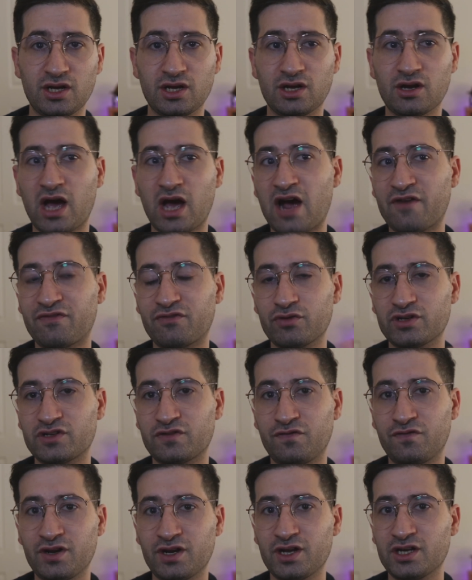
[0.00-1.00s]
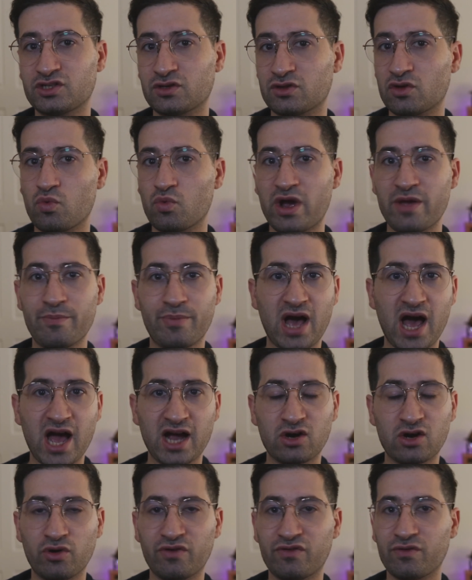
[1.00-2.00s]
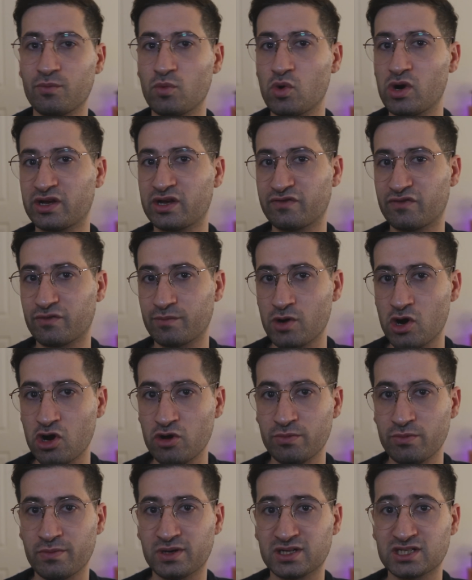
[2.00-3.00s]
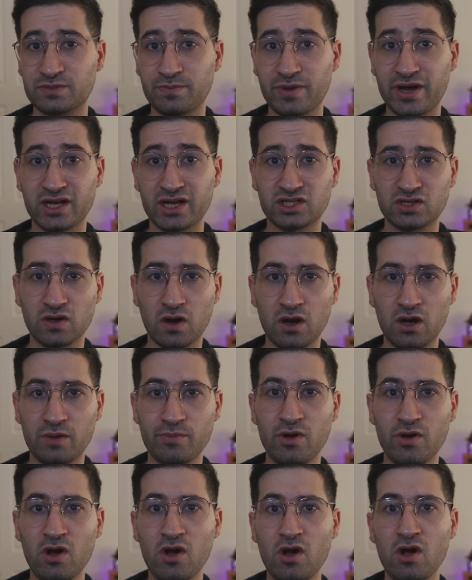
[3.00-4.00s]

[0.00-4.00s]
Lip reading: after it's finished on the way back, or if I'm working from home in my spare time,